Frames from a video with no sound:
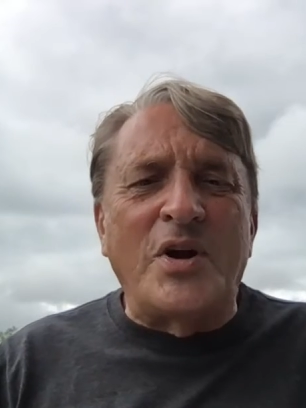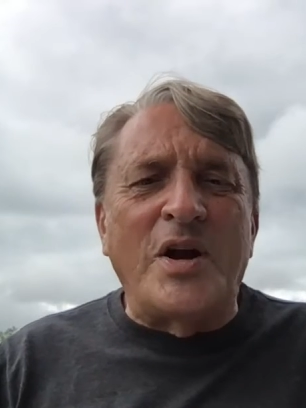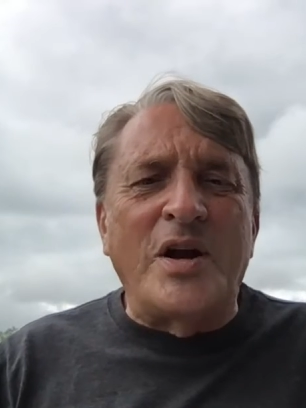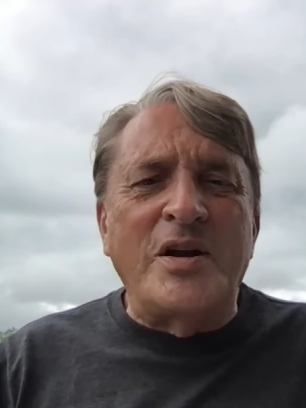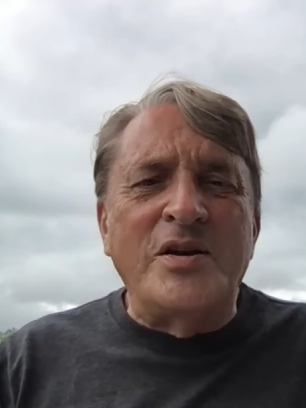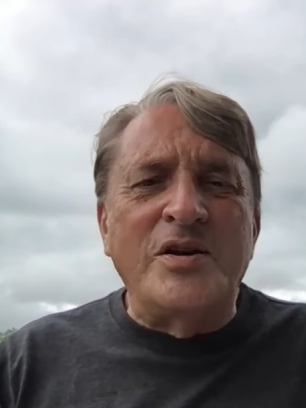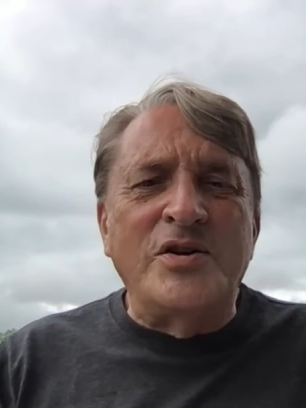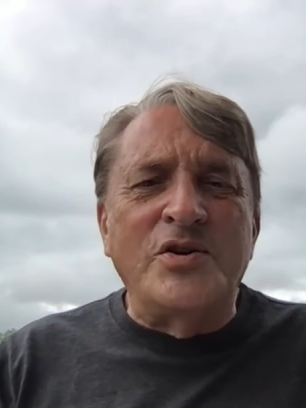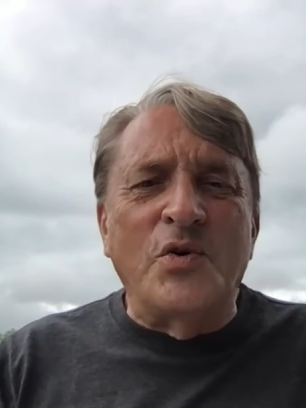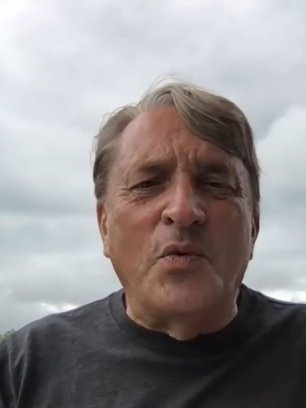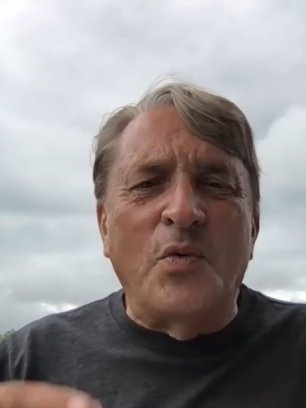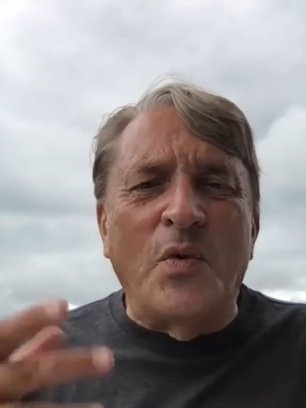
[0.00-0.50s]
I
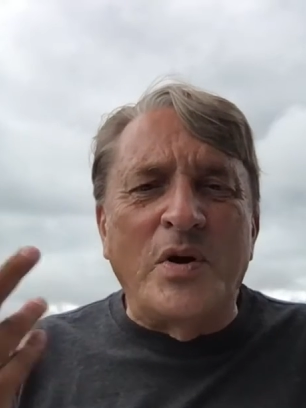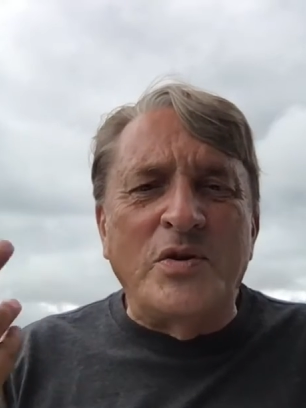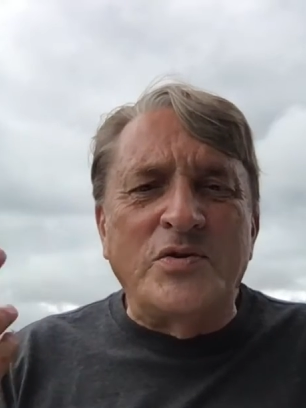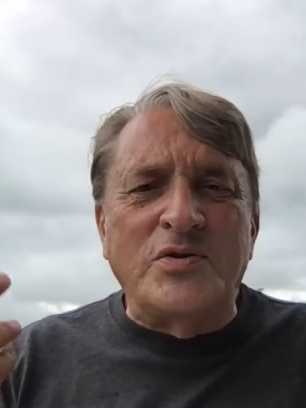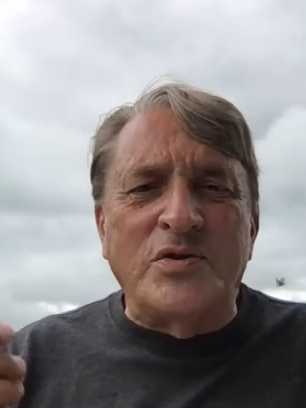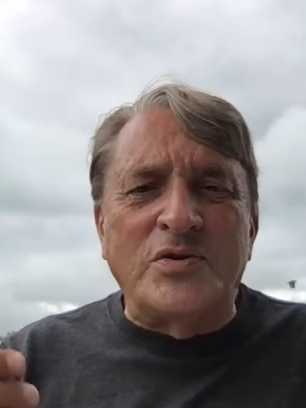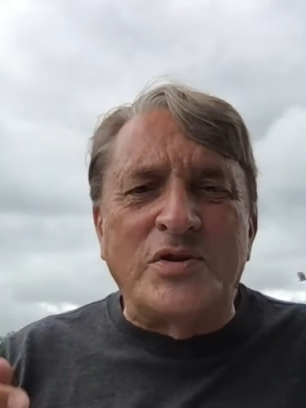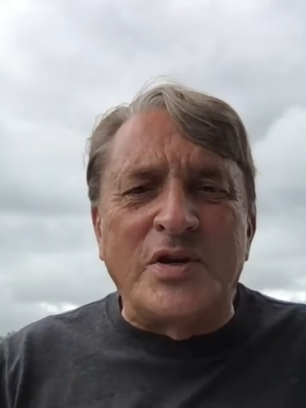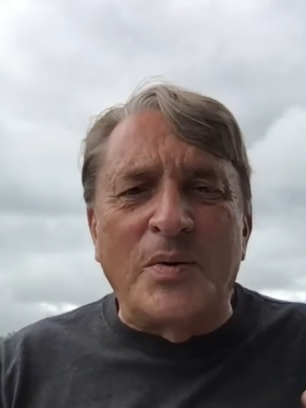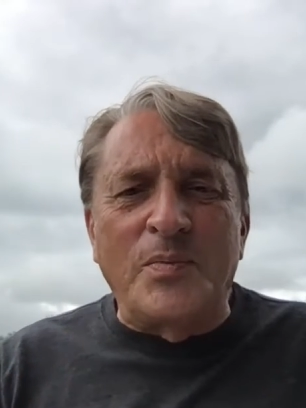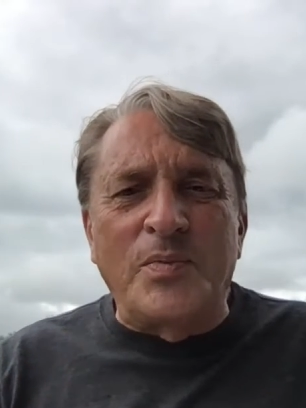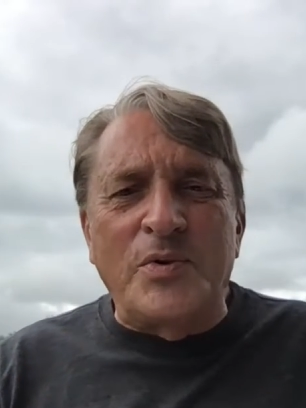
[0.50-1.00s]
need to raise the
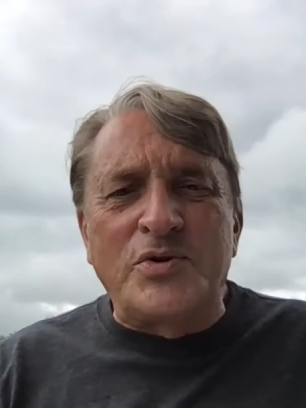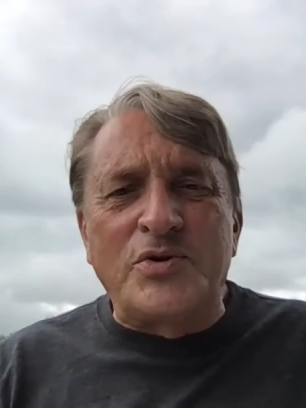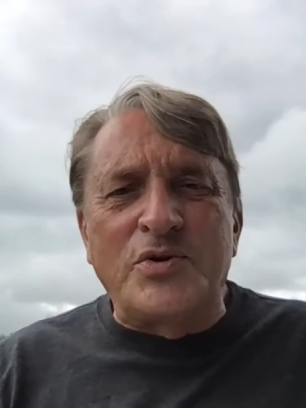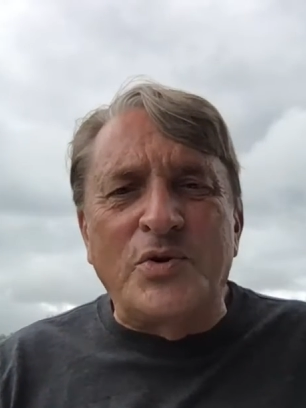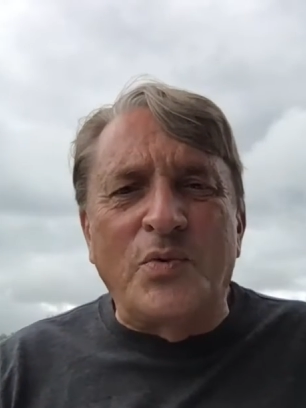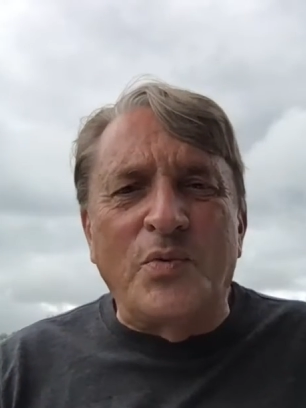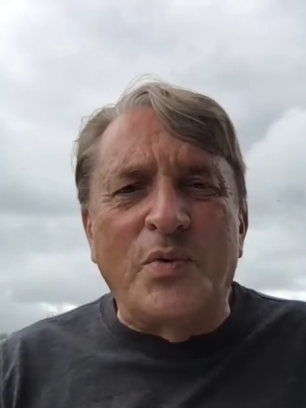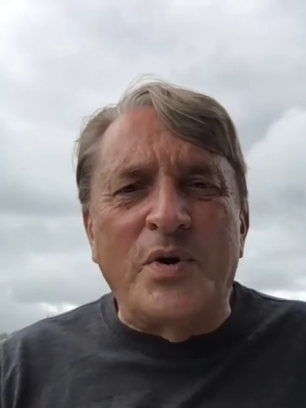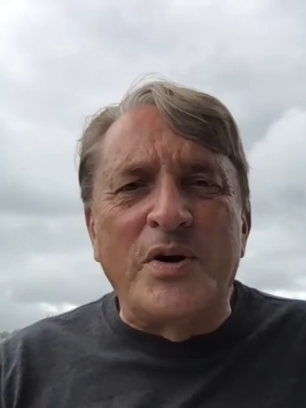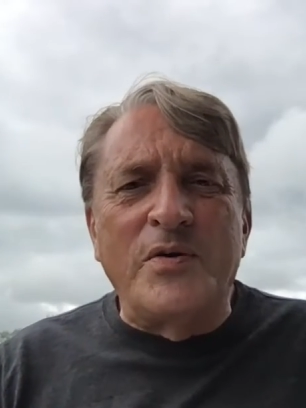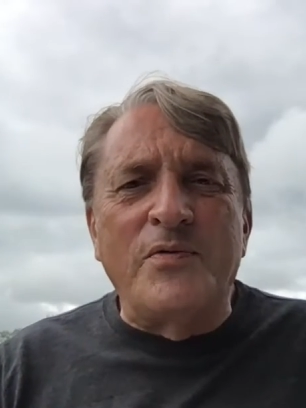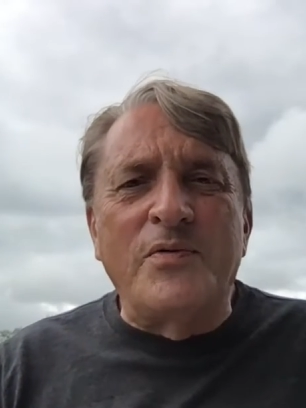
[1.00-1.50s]
temperature,
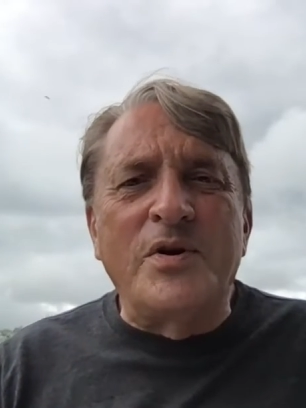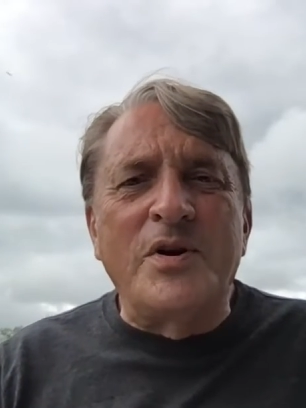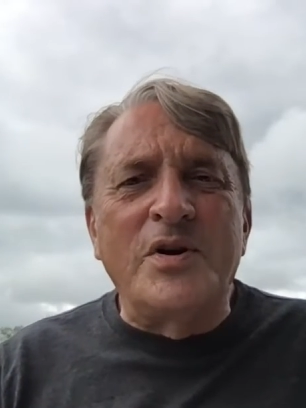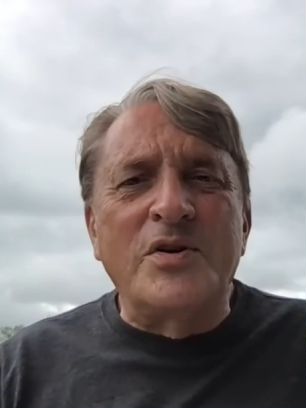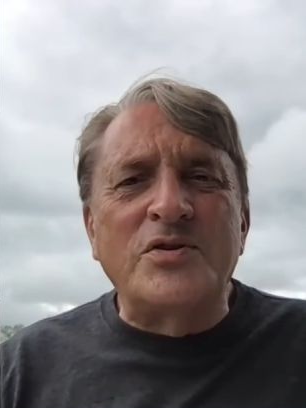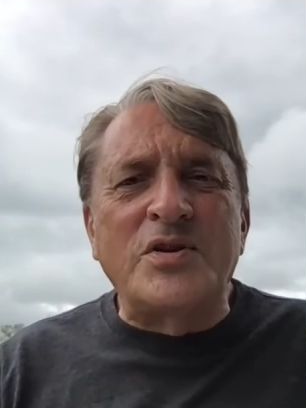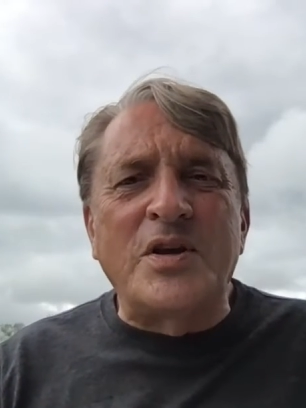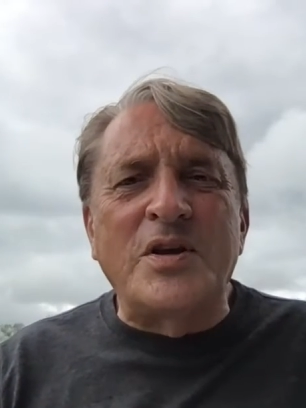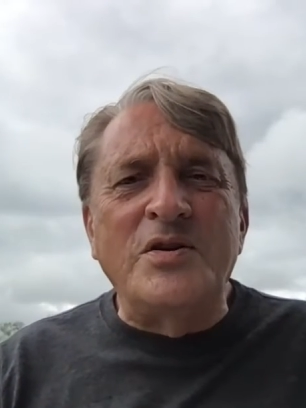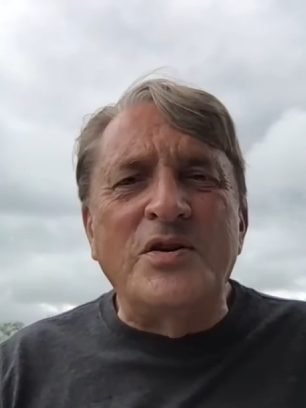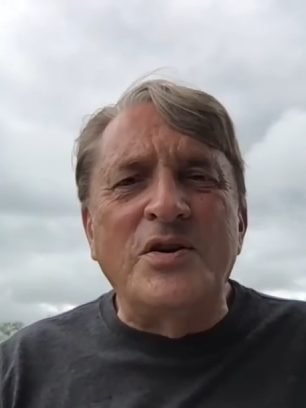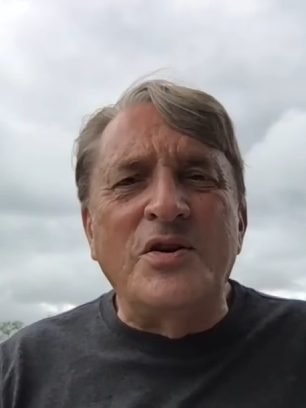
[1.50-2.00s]
whatever it
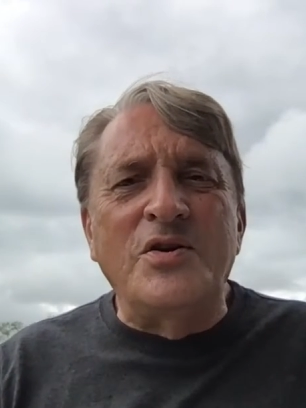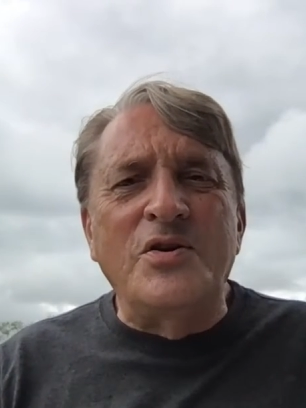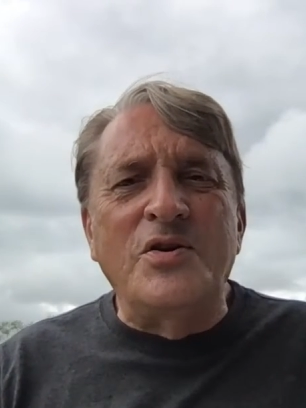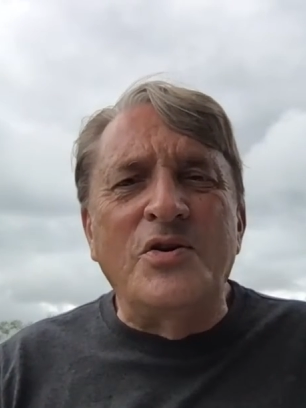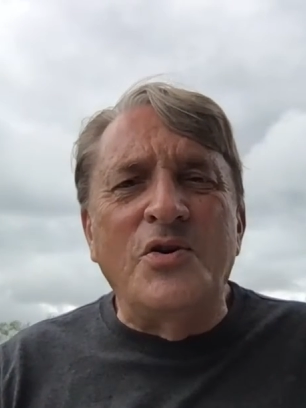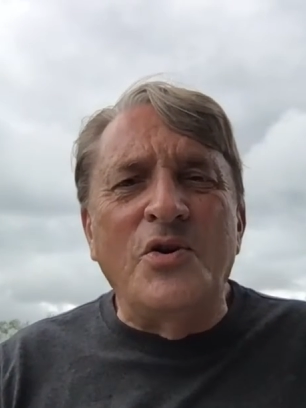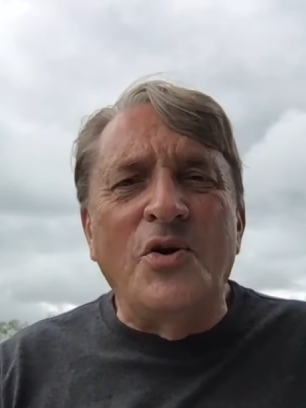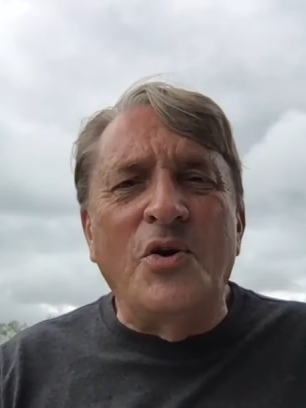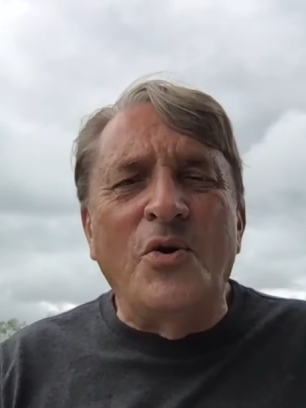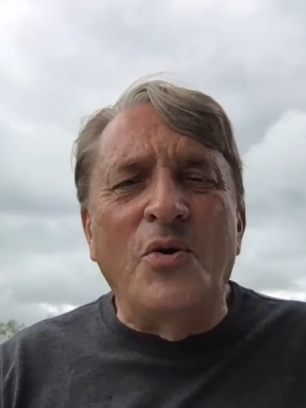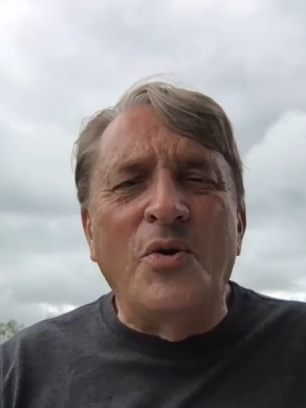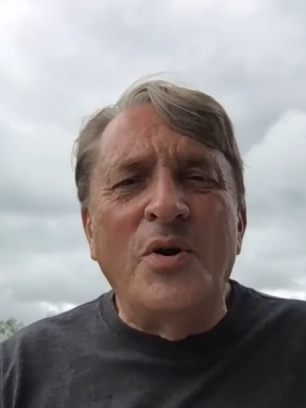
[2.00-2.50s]
is I need to
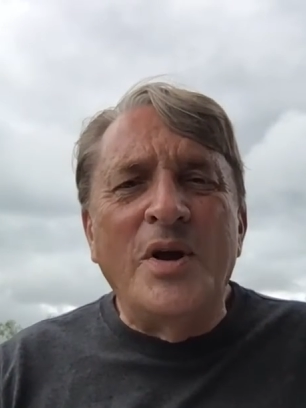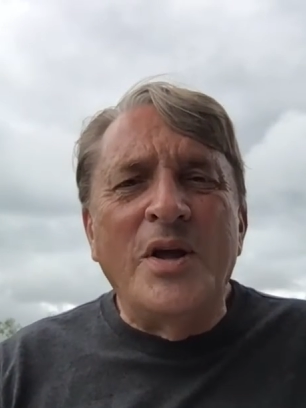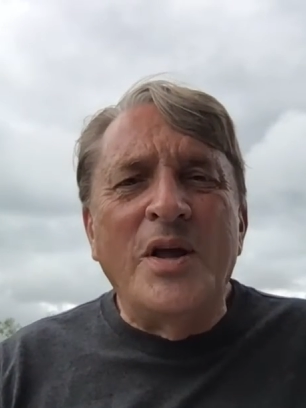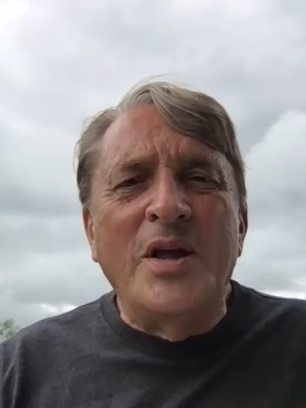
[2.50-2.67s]
do.